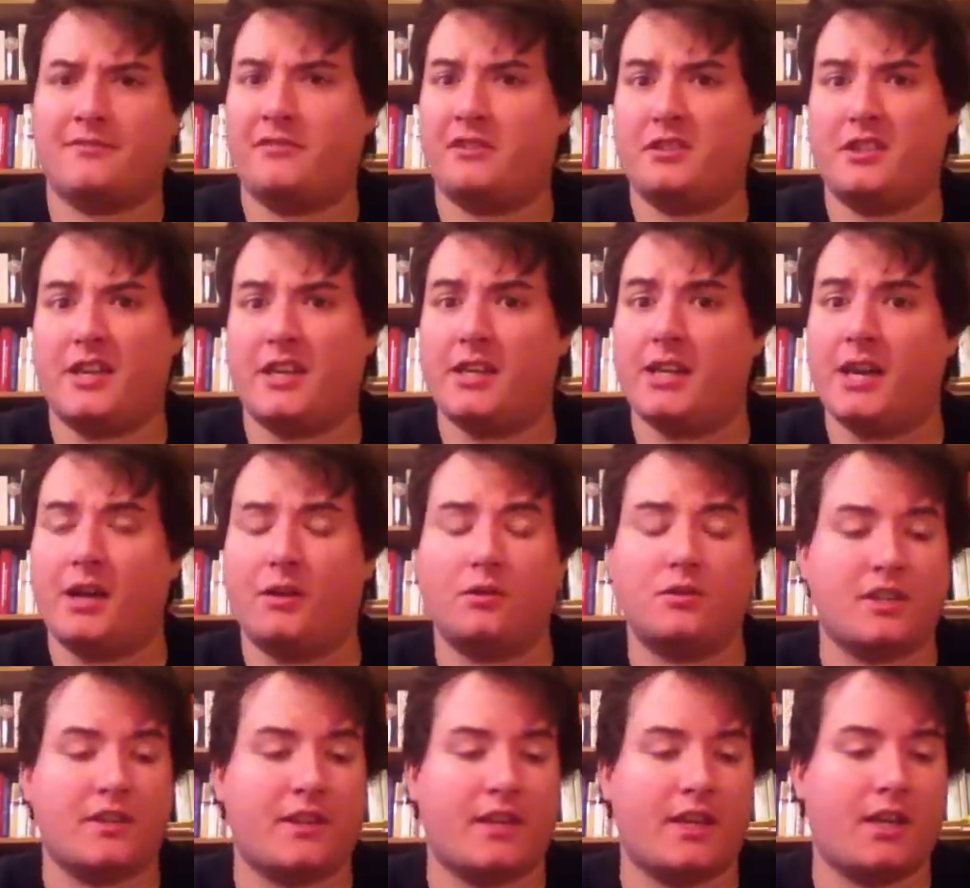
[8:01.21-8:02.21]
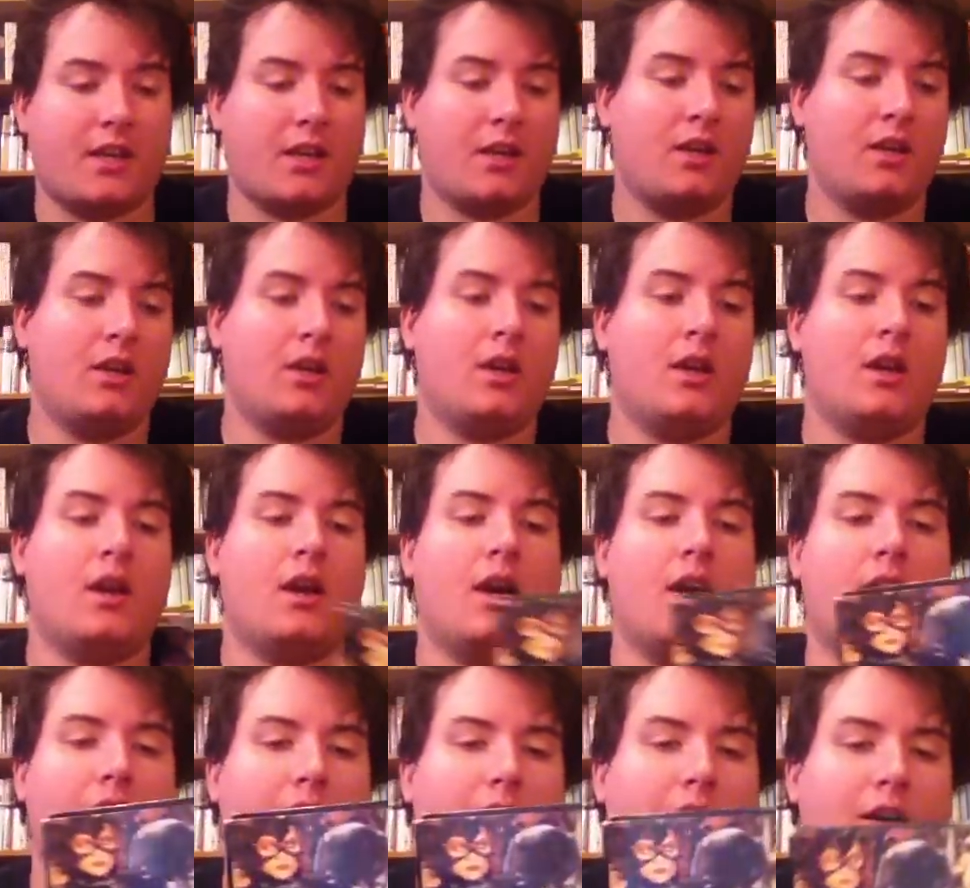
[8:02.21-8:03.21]
$58, I think.
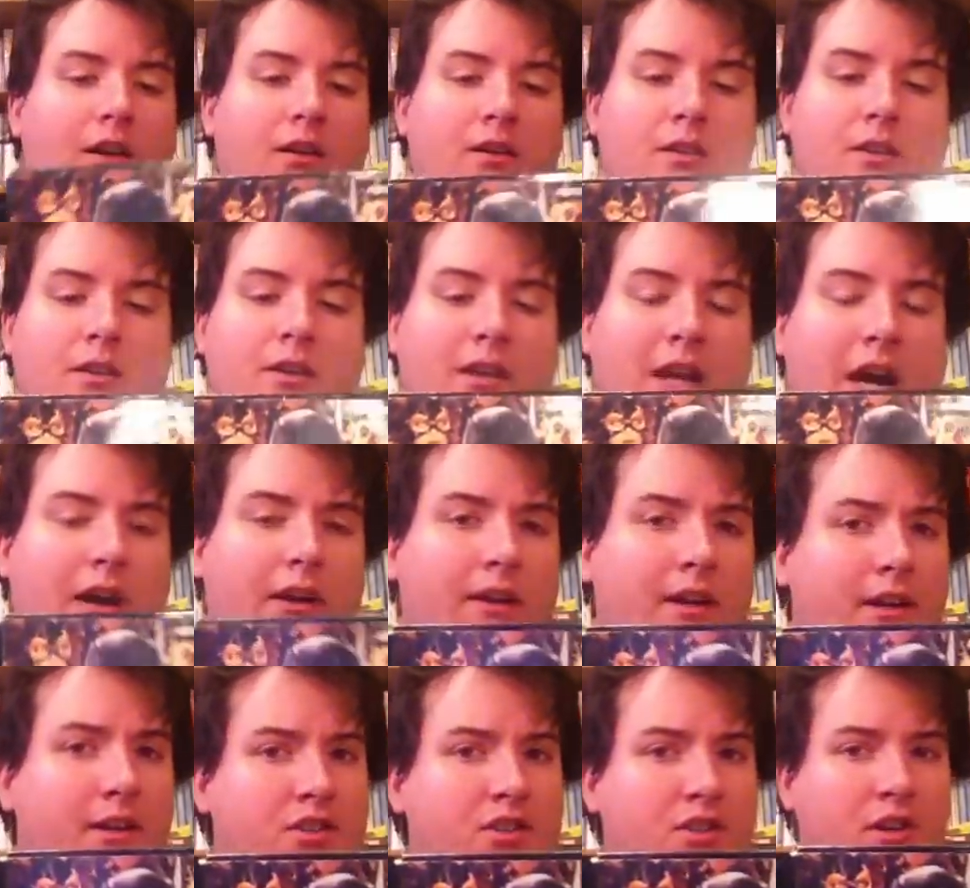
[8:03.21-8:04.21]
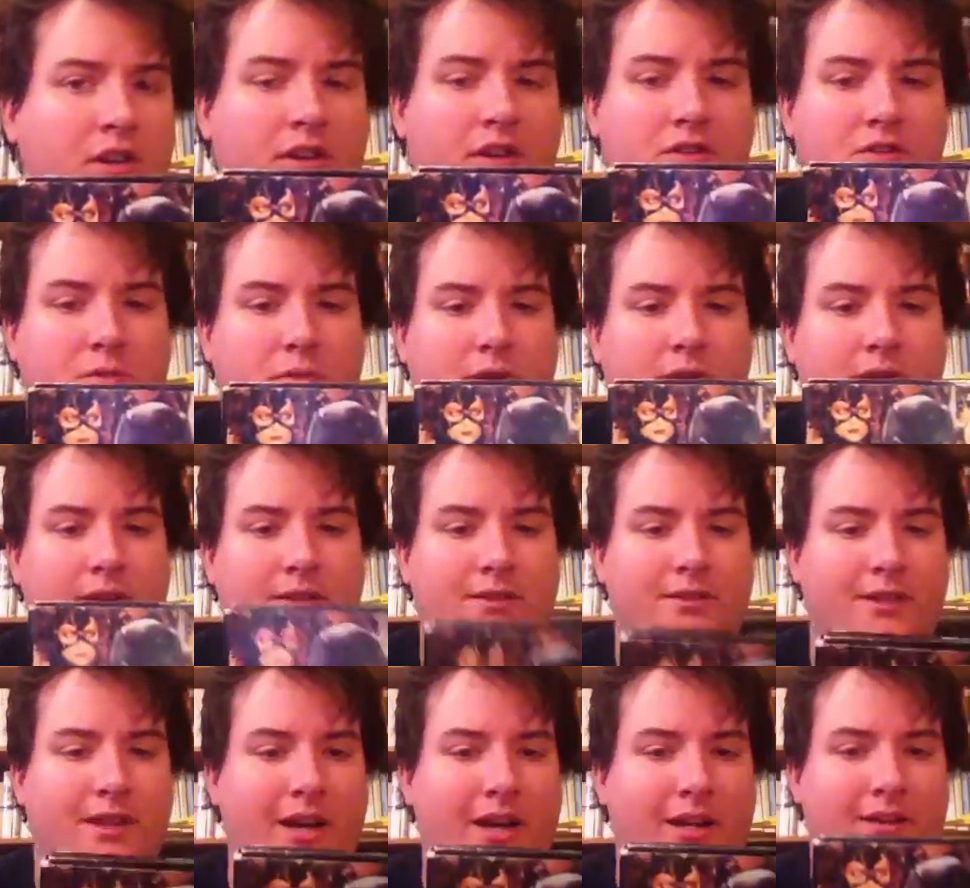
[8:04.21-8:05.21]
However, condition on this one is
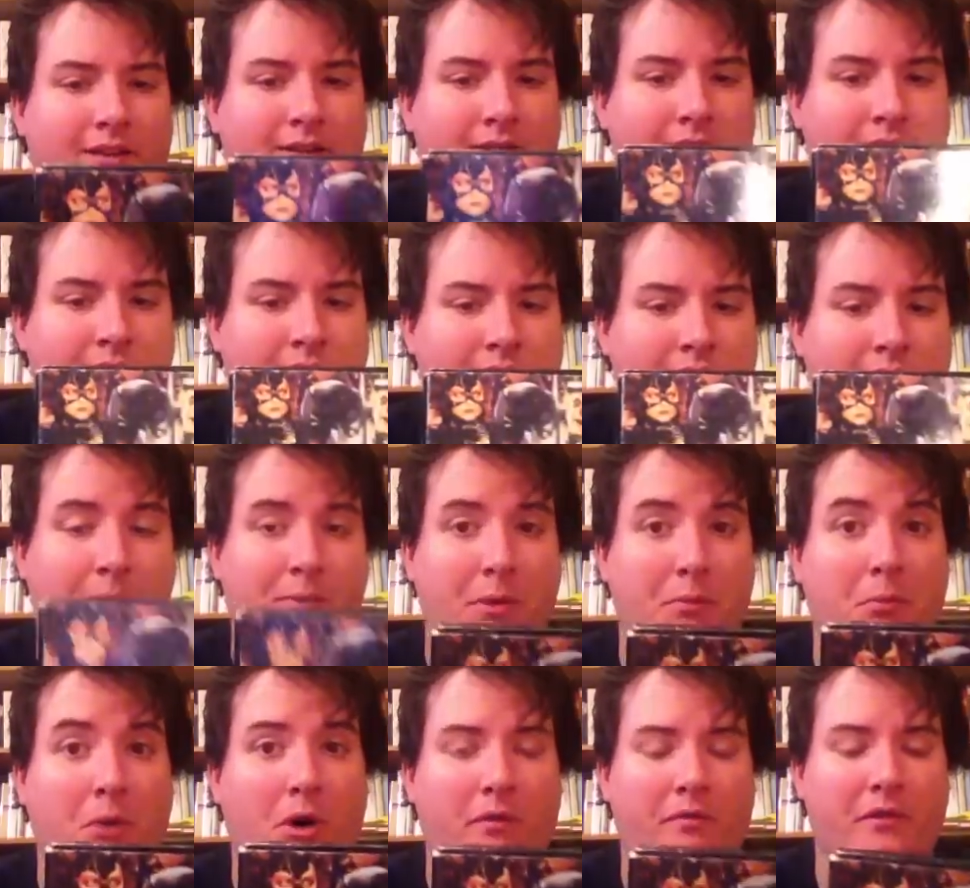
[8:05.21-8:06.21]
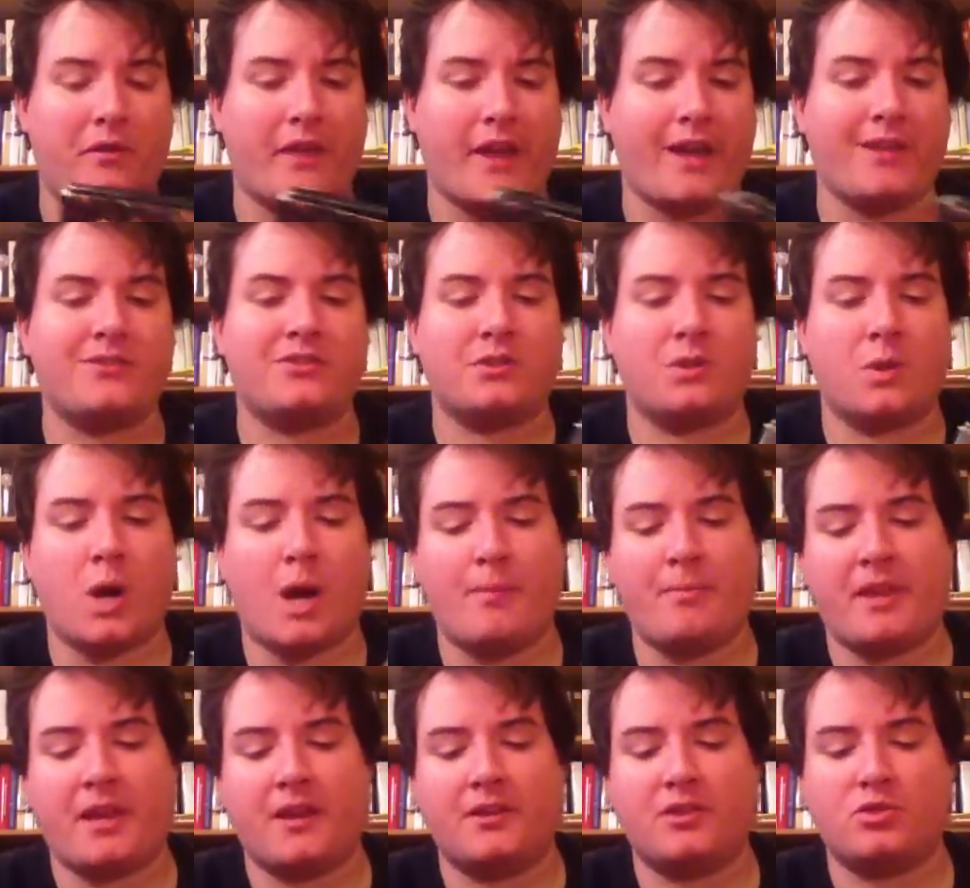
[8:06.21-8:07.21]
not up to par for that, so I'm
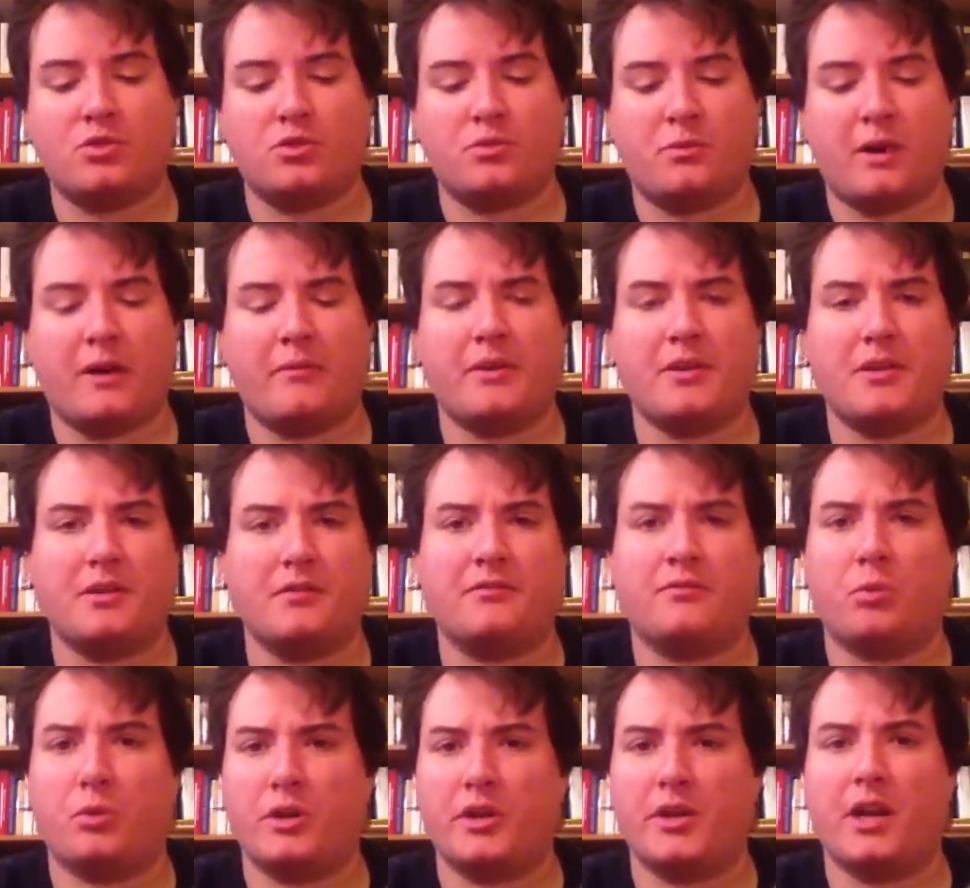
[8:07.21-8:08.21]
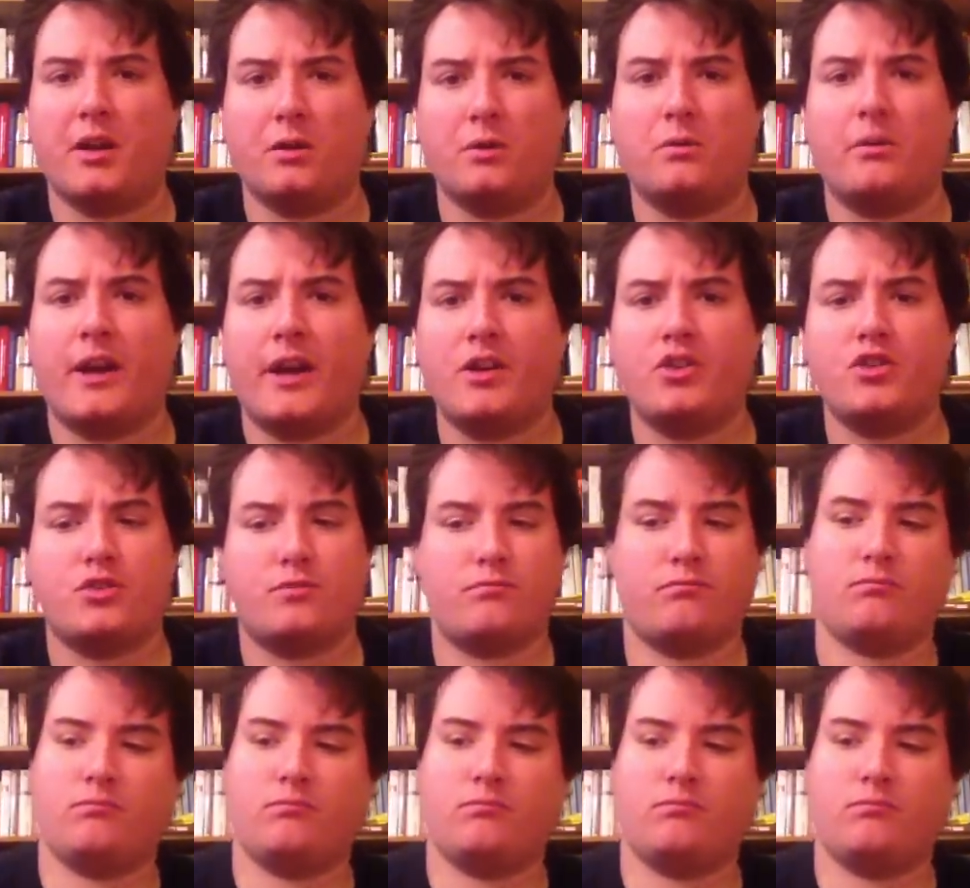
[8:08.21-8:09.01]
thinking this one's probably in the $40 range.